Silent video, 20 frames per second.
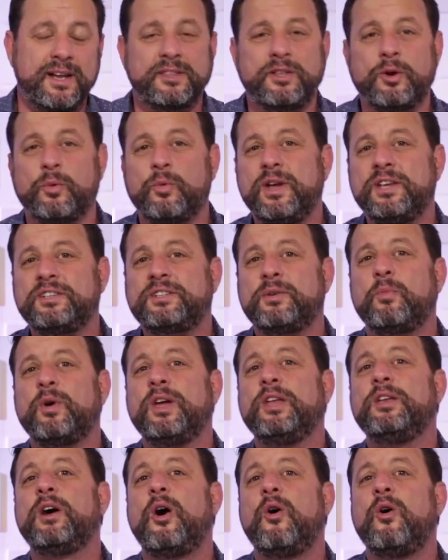The reason
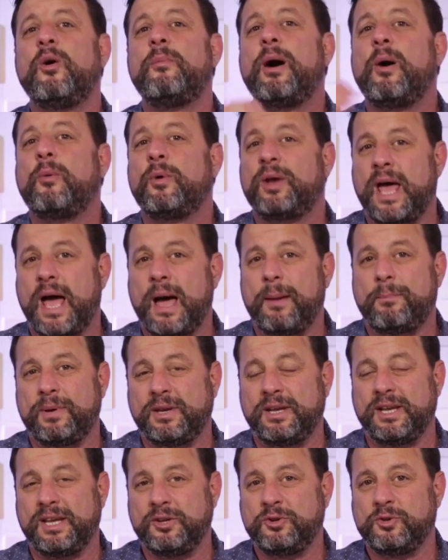we know about what
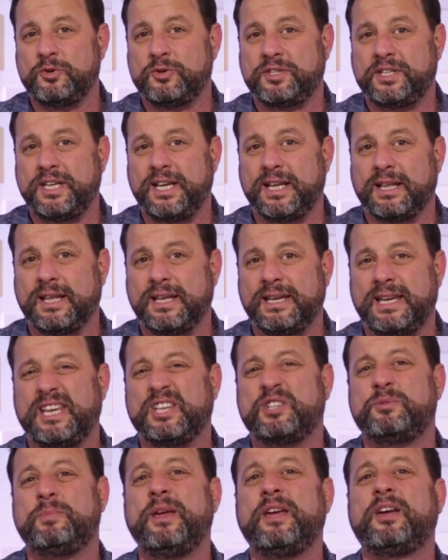happened in New Zealand
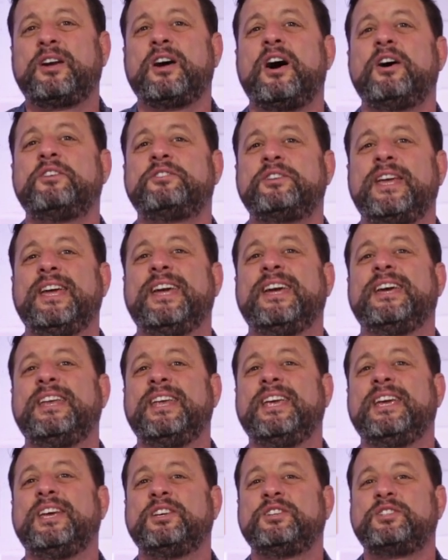is because it
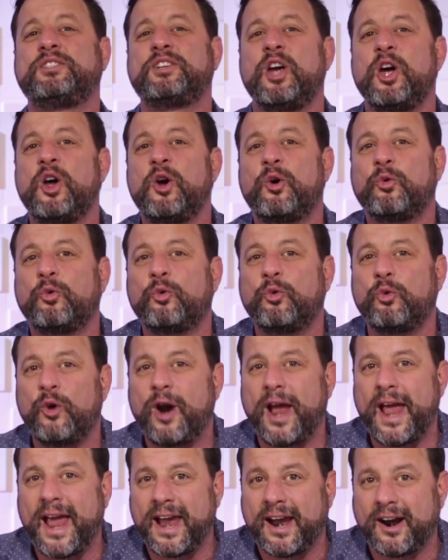is
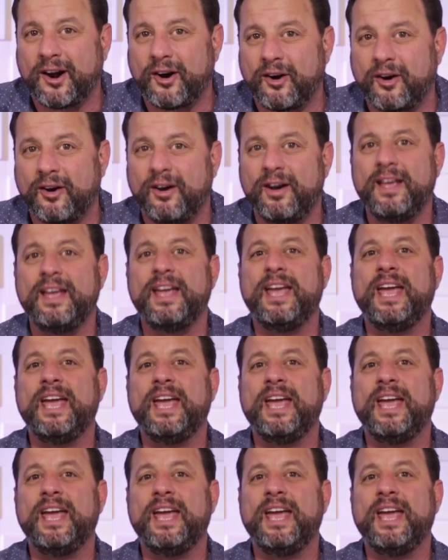rare.